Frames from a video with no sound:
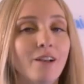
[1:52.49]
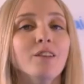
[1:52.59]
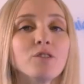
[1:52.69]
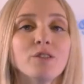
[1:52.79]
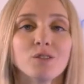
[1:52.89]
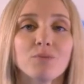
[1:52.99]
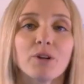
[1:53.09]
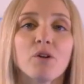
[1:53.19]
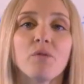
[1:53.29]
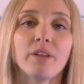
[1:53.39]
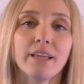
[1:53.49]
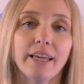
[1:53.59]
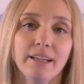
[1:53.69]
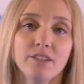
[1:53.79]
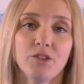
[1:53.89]
So this is where you really
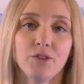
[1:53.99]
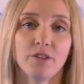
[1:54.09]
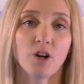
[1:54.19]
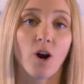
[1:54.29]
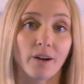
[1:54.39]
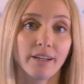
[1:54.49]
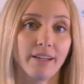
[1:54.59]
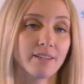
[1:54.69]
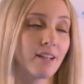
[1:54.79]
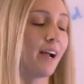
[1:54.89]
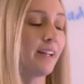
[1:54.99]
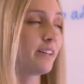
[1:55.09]
get into the targeting side.